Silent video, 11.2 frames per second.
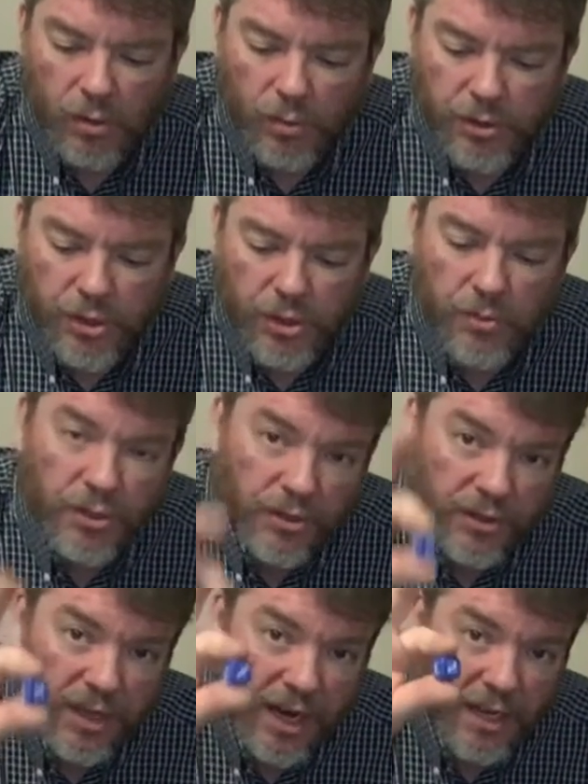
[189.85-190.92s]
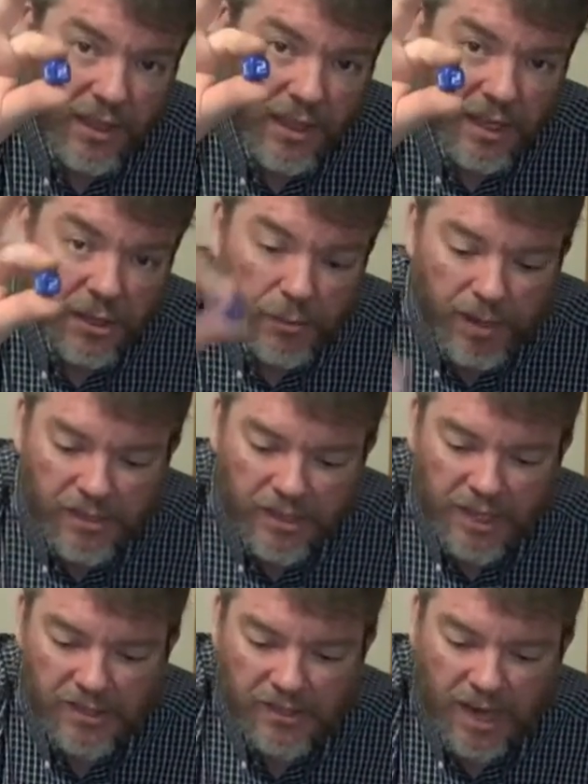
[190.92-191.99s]
What you do is you take the space
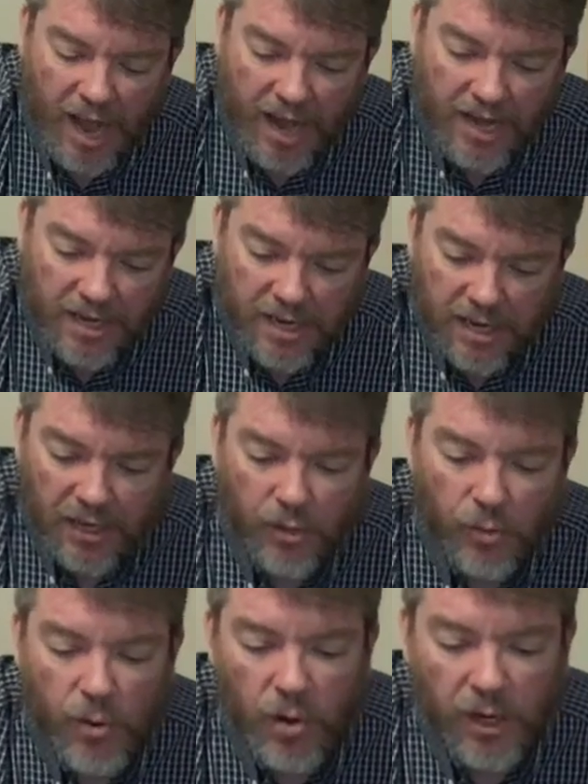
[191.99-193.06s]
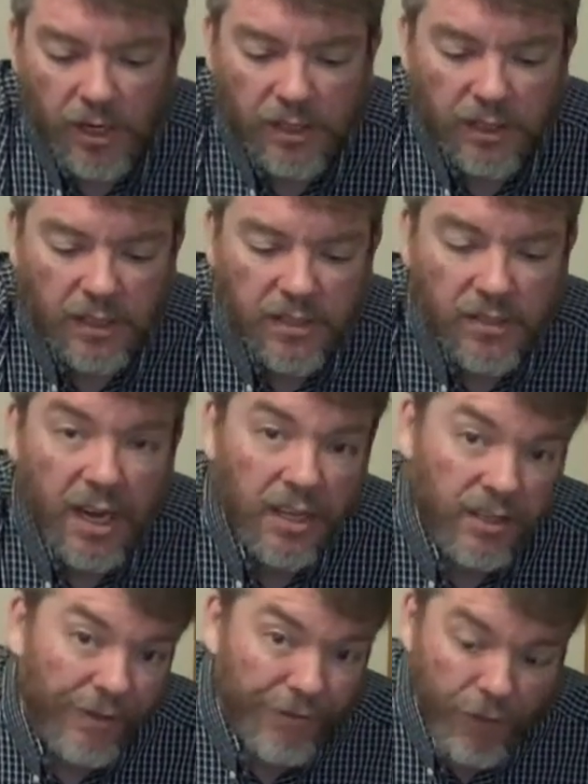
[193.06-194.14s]
lanes die and you roll it, in this
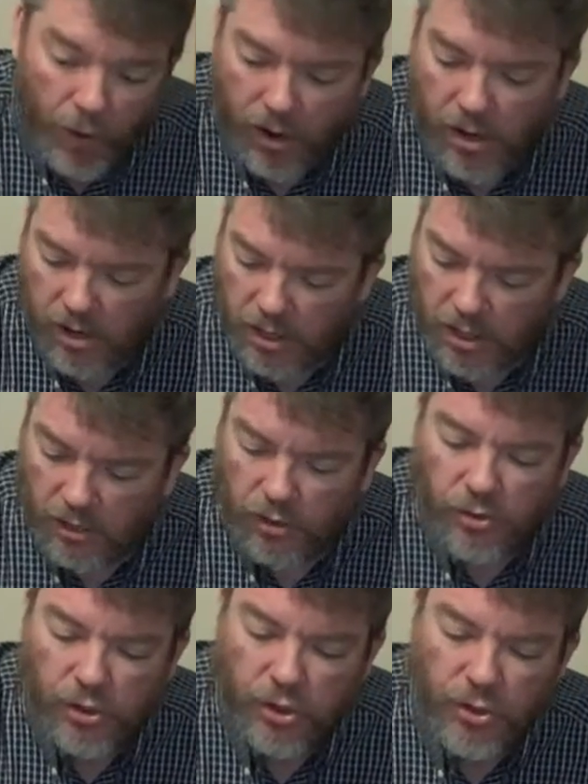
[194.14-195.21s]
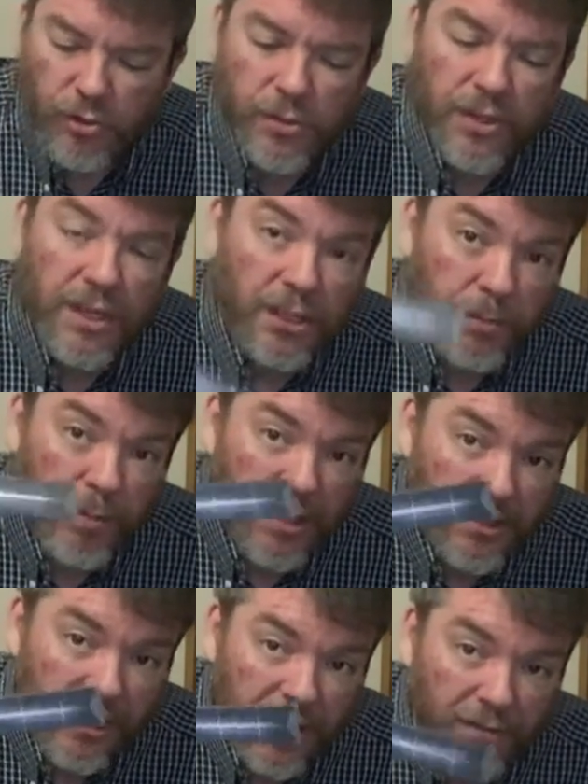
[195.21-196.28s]
case a 4. You choose a
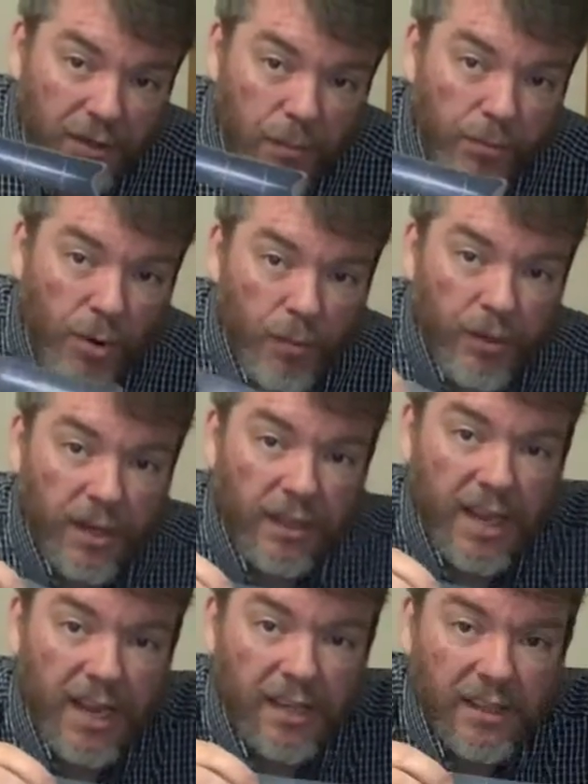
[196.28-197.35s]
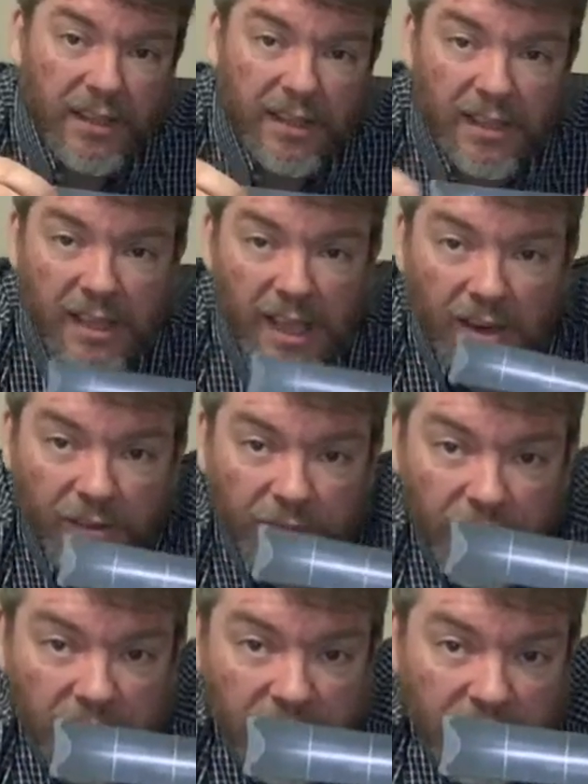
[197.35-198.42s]
space lane of the appropriate length. I don't know if
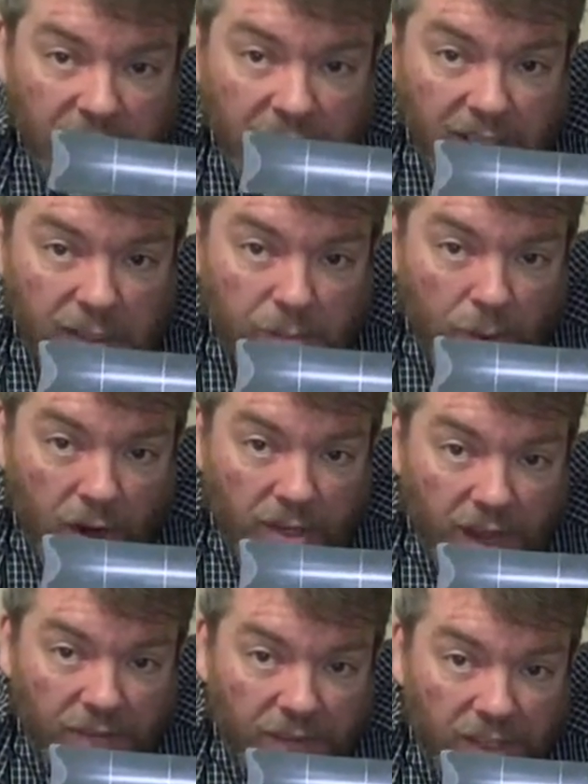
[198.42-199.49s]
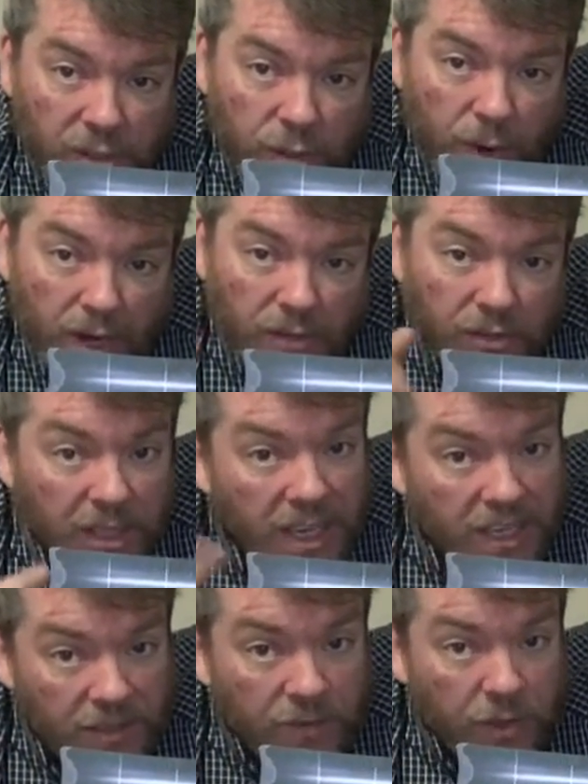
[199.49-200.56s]
you can see that's marked off in squares.
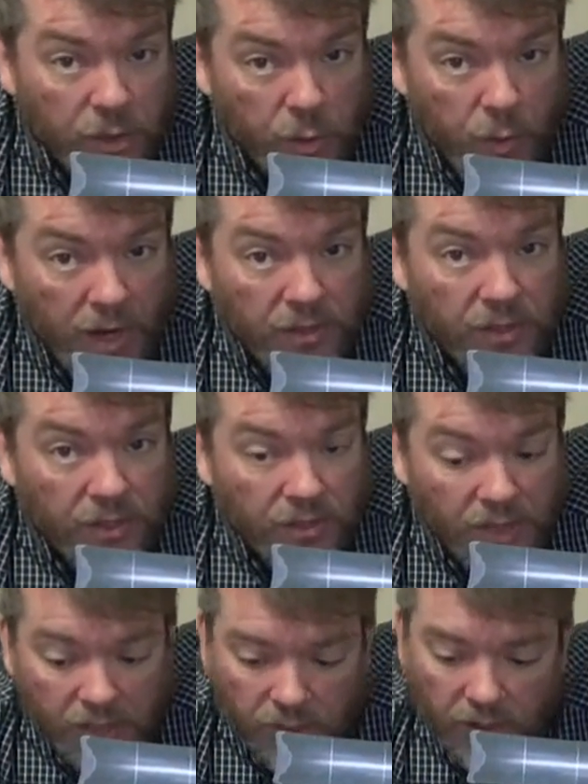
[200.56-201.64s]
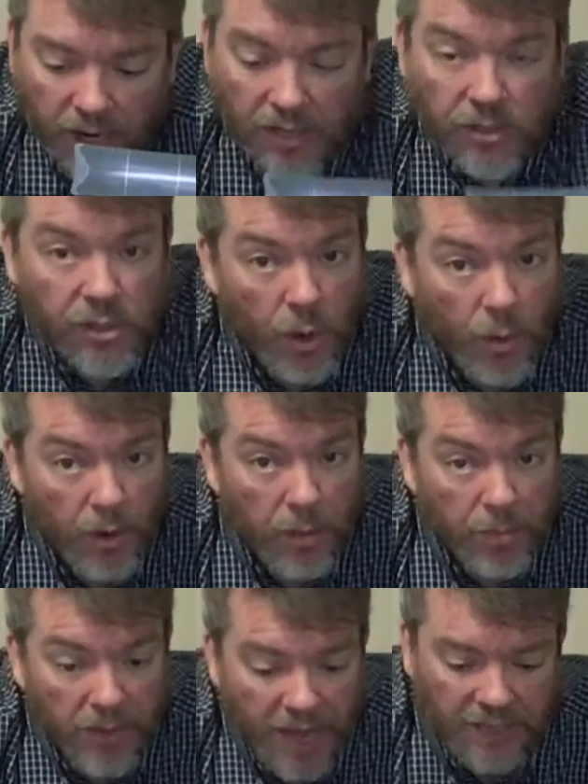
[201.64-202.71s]
Each of those squares is a sector, and so are the
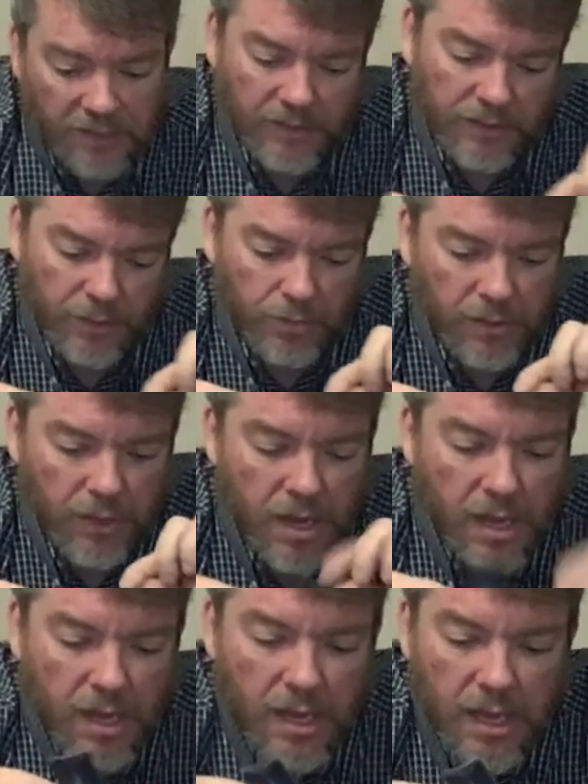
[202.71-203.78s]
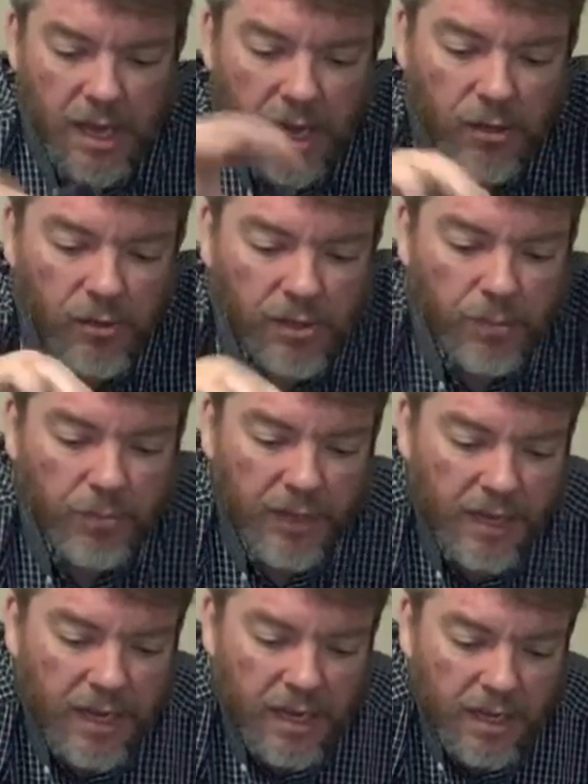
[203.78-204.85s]
planet systems. And you
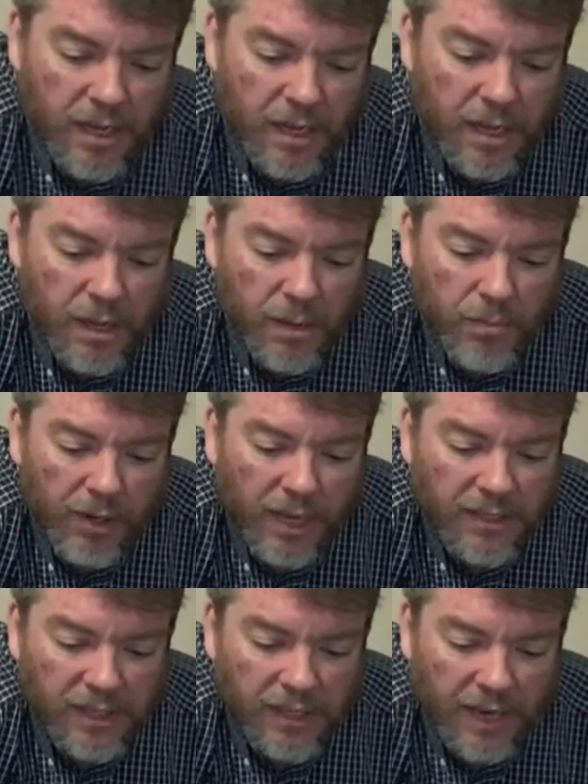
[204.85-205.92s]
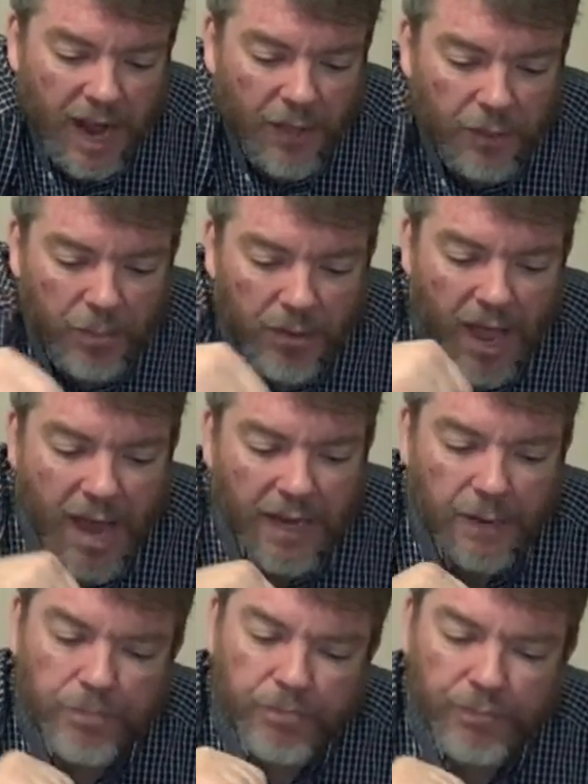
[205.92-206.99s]
simply place it at the planet.